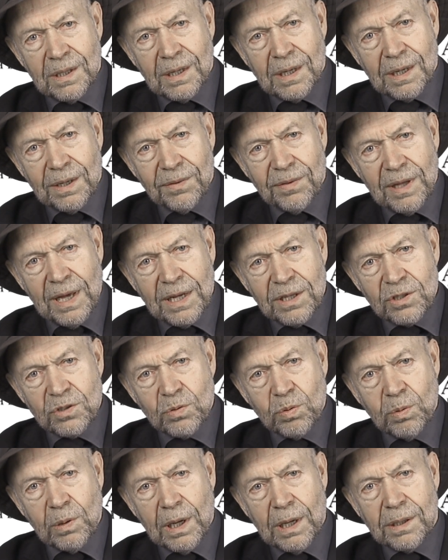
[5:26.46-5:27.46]
Uh,
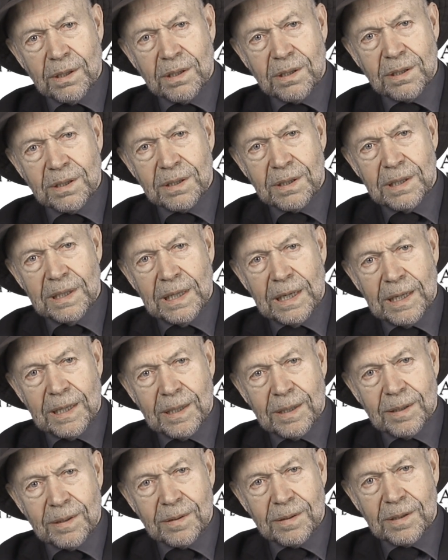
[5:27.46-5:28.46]
that's what uh,